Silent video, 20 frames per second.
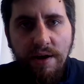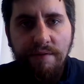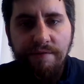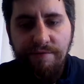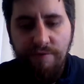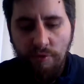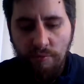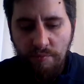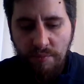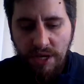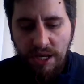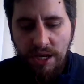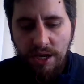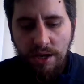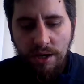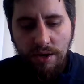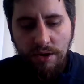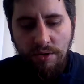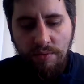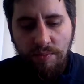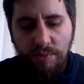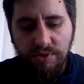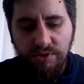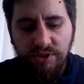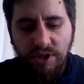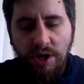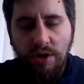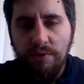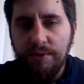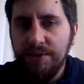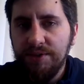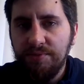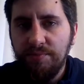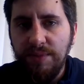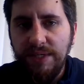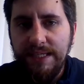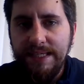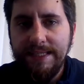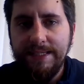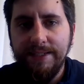For me, it'll almost always
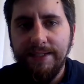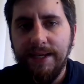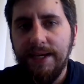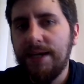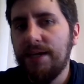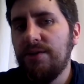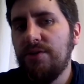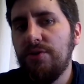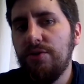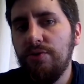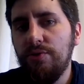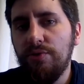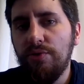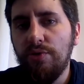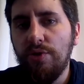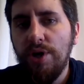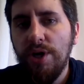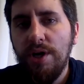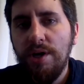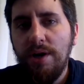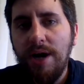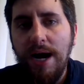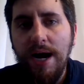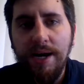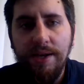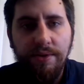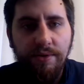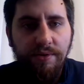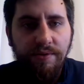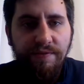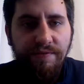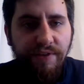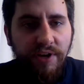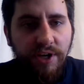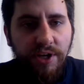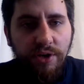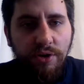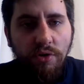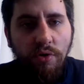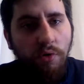be a link to either a
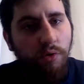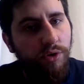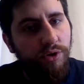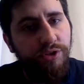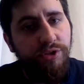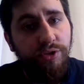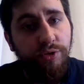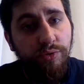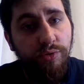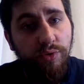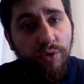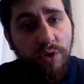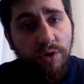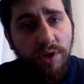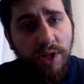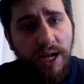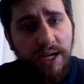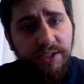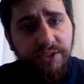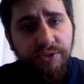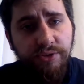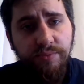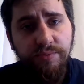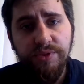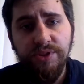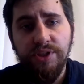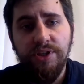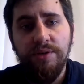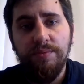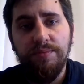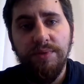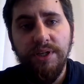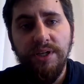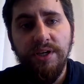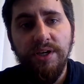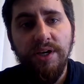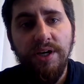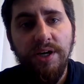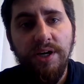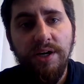video or to Google Classroom to
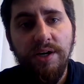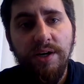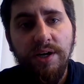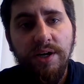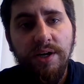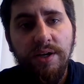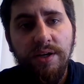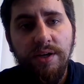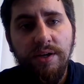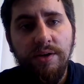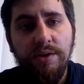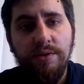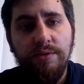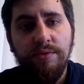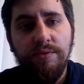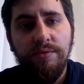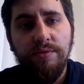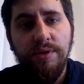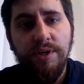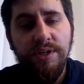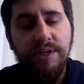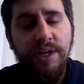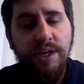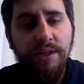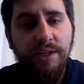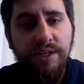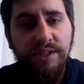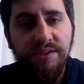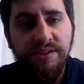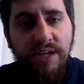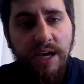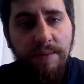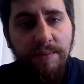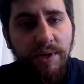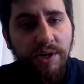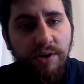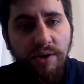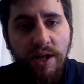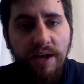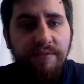complete a daily
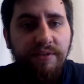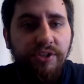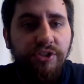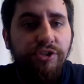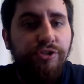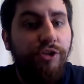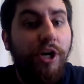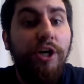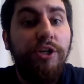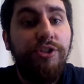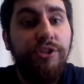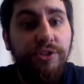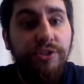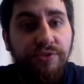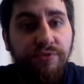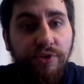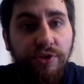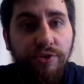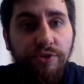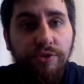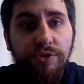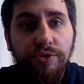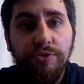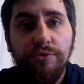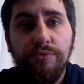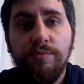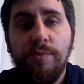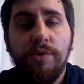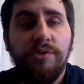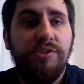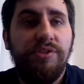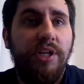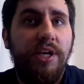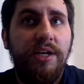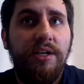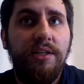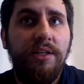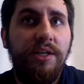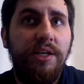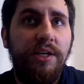assignment. It'll have instructions for you to do, most
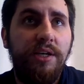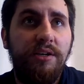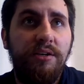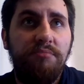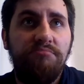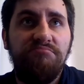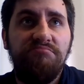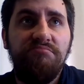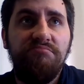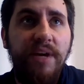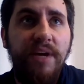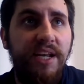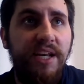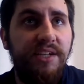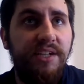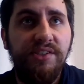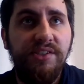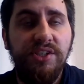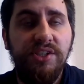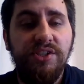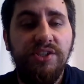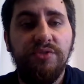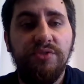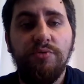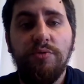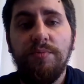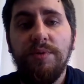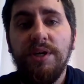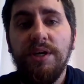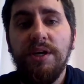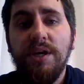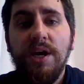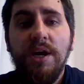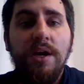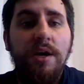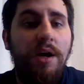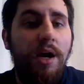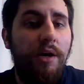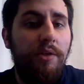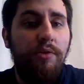likely in many instances will be
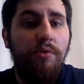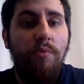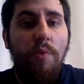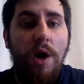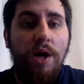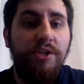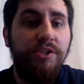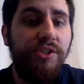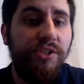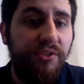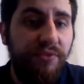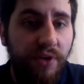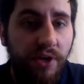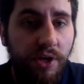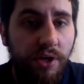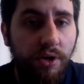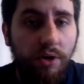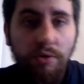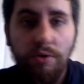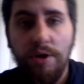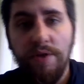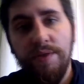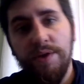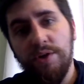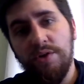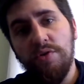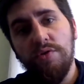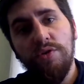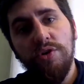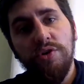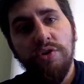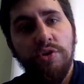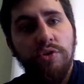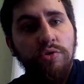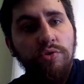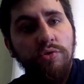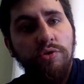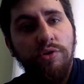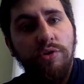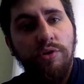either watch this video and then go to
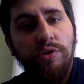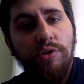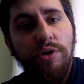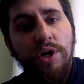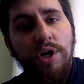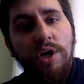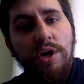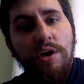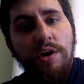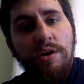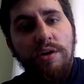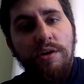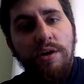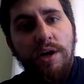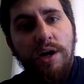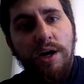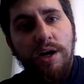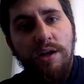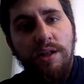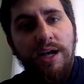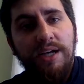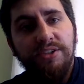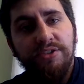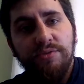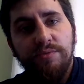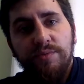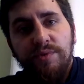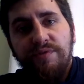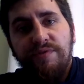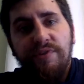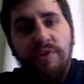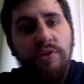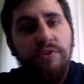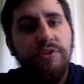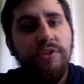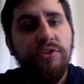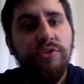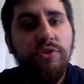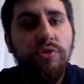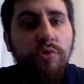Google Classroom to fill out
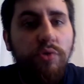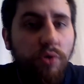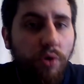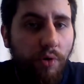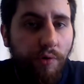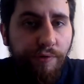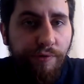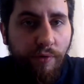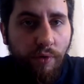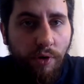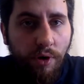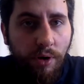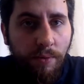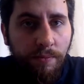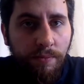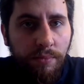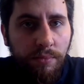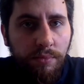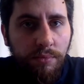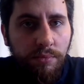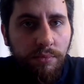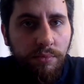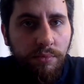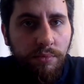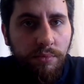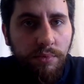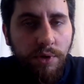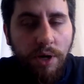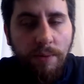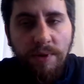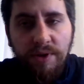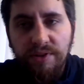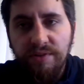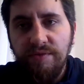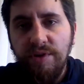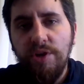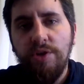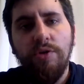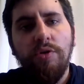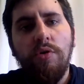this Google form about the
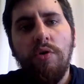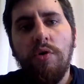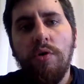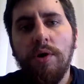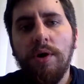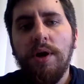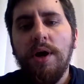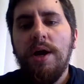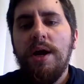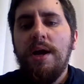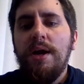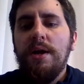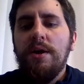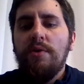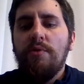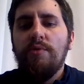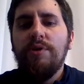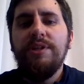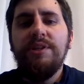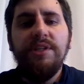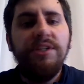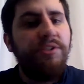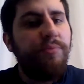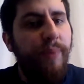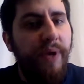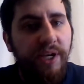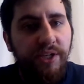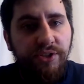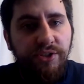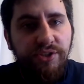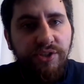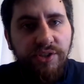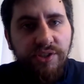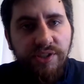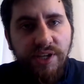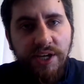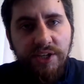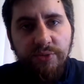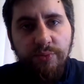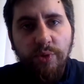video, or read these pages in the
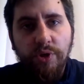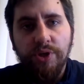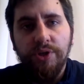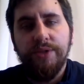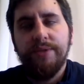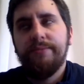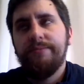textbook.